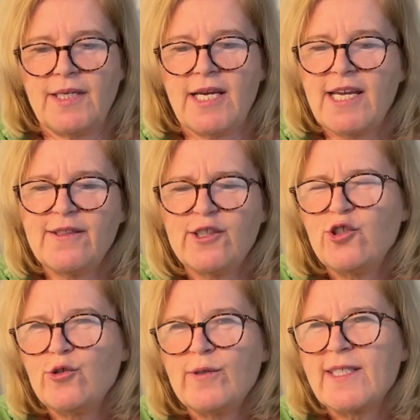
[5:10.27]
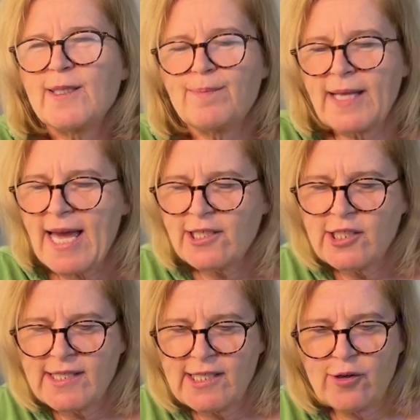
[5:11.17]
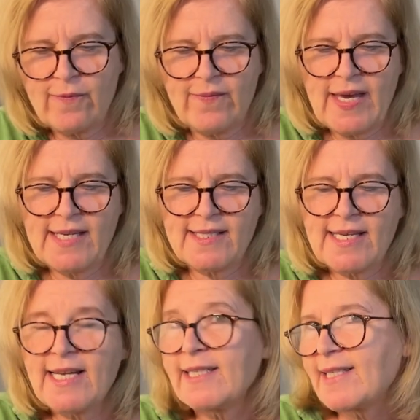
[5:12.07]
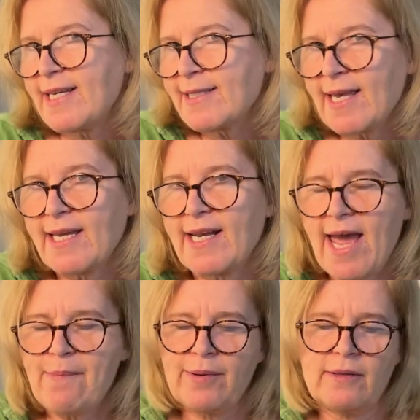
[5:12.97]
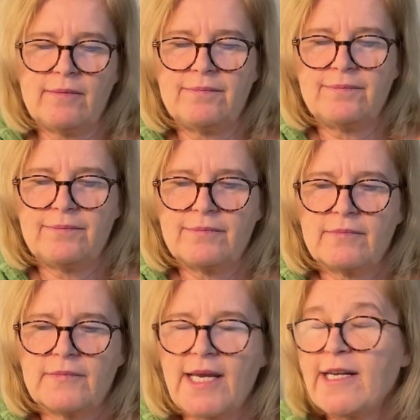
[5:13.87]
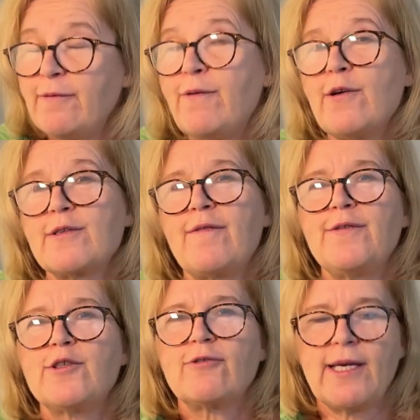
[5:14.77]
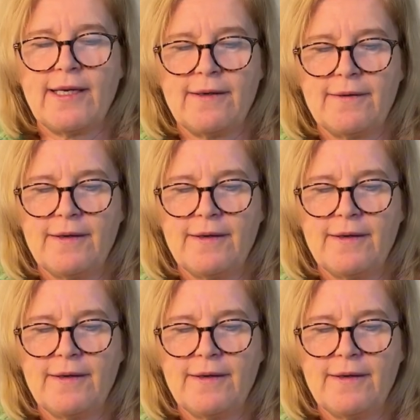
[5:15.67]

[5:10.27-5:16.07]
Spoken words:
And the juice splashes in your face, and it tastes like an apple, and it falls off a tree.